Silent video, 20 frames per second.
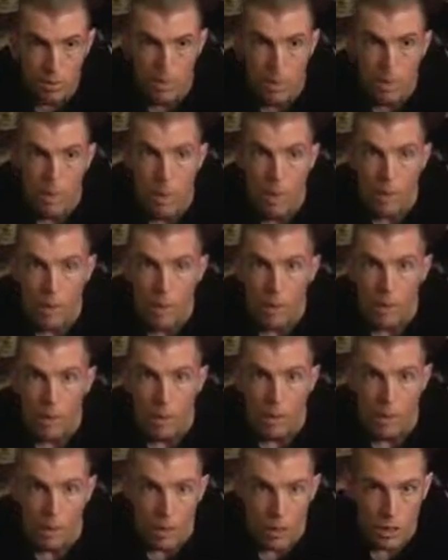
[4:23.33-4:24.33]
Don't
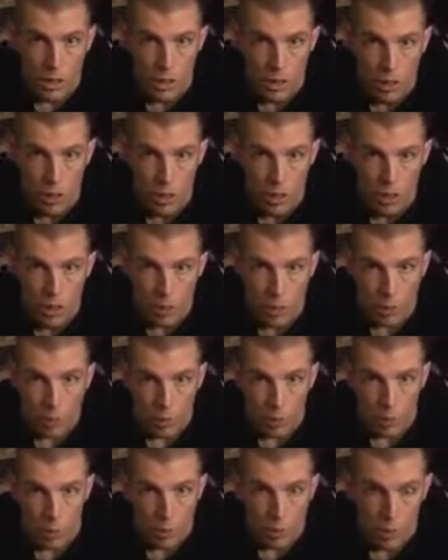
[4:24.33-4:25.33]
hurt yourself,
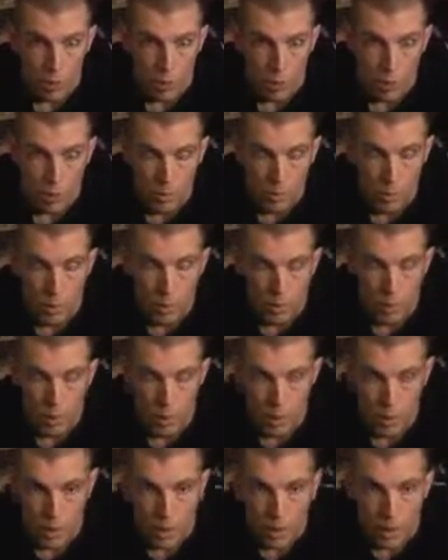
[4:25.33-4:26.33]
but do it bit by
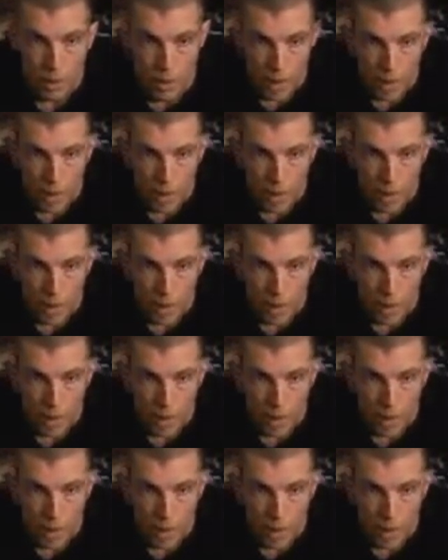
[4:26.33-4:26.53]
bit.